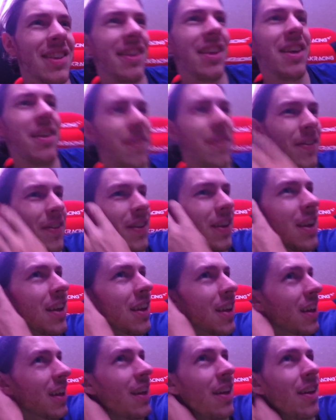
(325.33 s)
live.
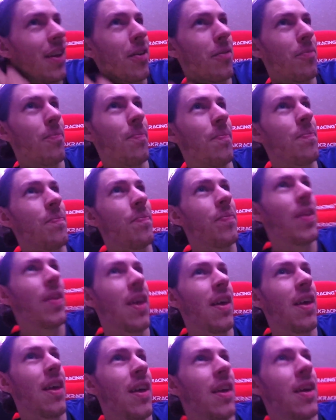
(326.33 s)

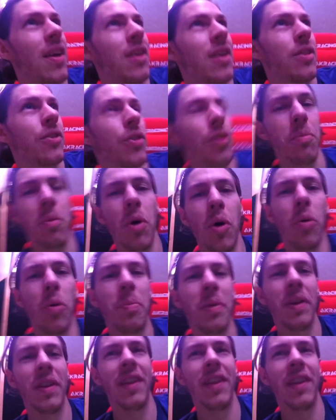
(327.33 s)
So I'm hoping